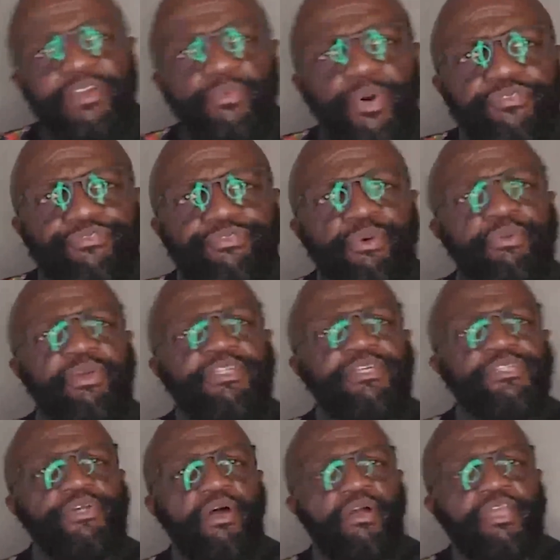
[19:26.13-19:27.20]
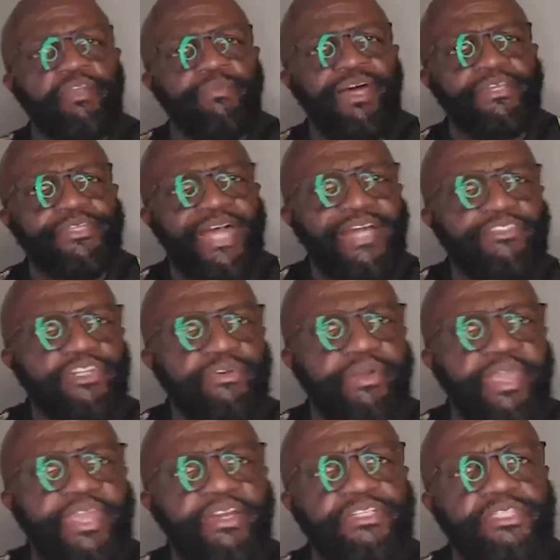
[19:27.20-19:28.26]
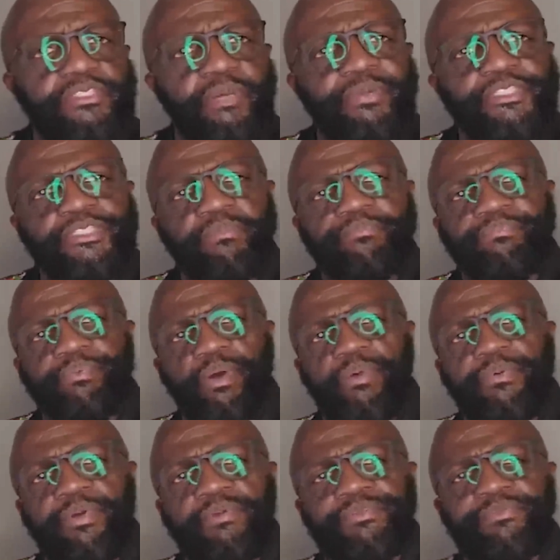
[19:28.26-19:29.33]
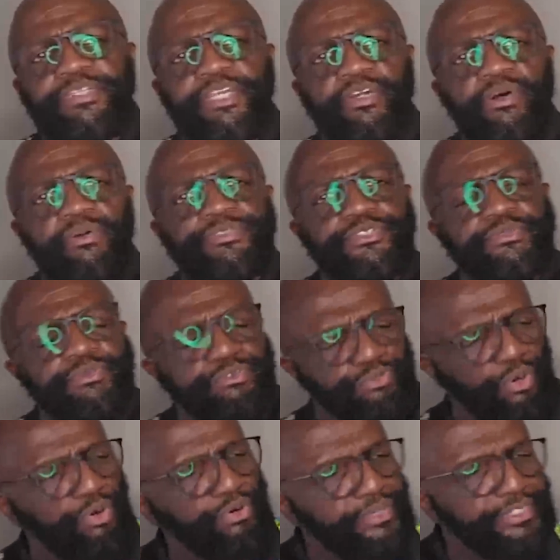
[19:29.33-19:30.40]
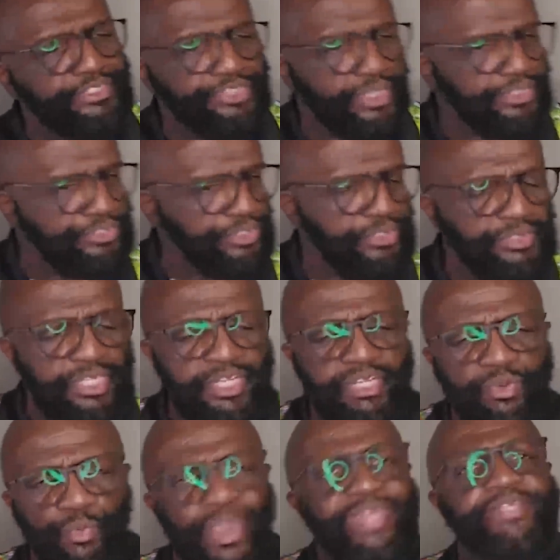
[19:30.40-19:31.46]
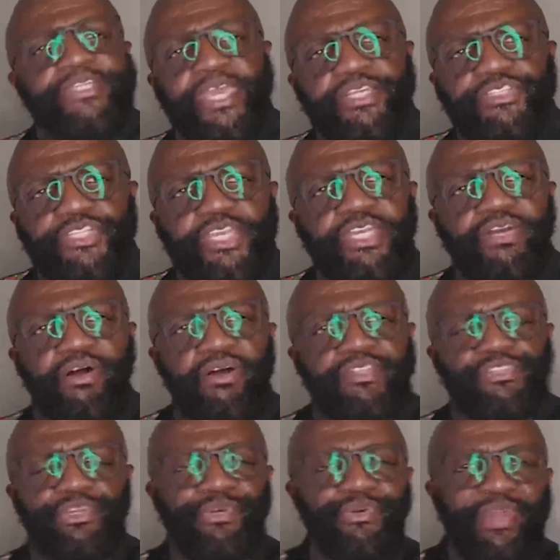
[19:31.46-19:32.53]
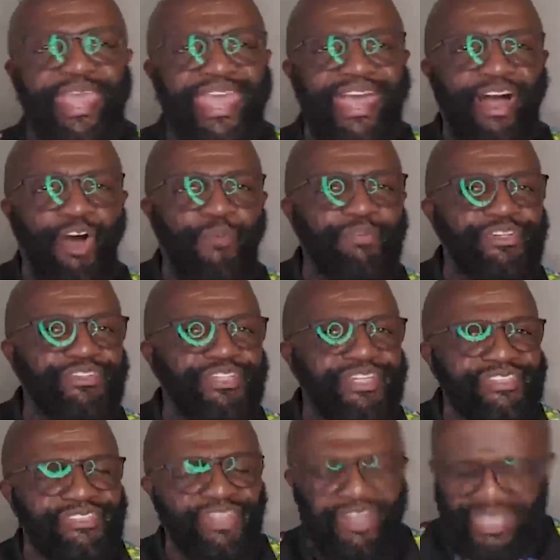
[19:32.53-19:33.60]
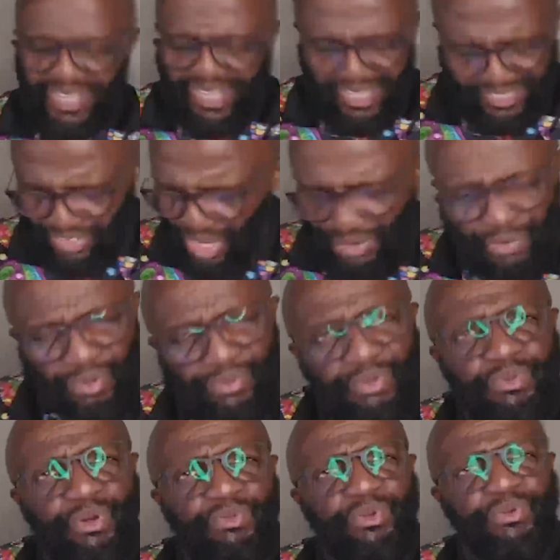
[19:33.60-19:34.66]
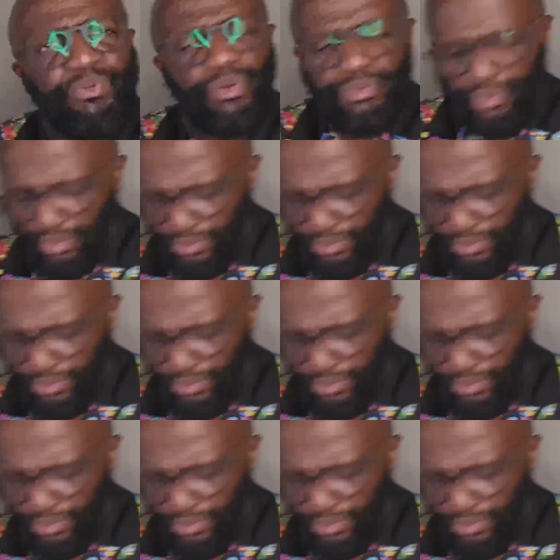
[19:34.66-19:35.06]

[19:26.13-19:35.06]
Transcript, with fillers: He, what fruit are you talking about, Dr. Gregg? Are you talking about some produce when you go to Kroger's or to Winn-Dixie or to Albertsons or no, no, no, no, no, no,